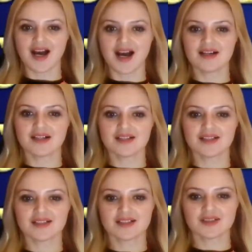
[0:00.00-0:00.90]

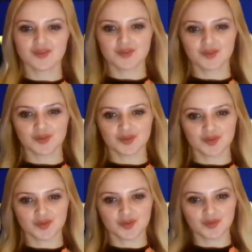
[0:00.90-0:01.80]

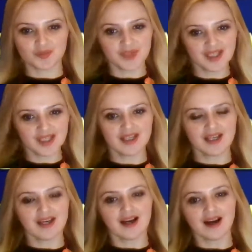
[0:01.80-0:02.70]
to be
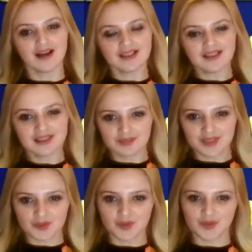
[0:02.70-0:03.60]
a little
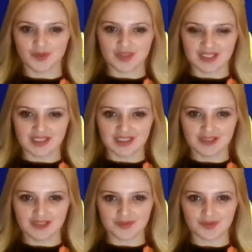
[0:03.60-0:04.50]
bit with
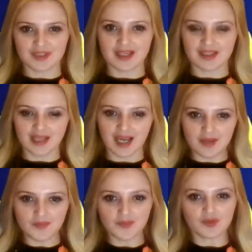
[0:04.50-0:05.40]
yourself, to take
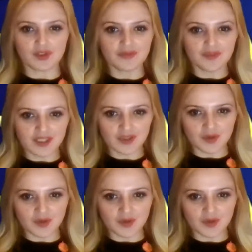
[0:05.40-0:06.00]
time to reflect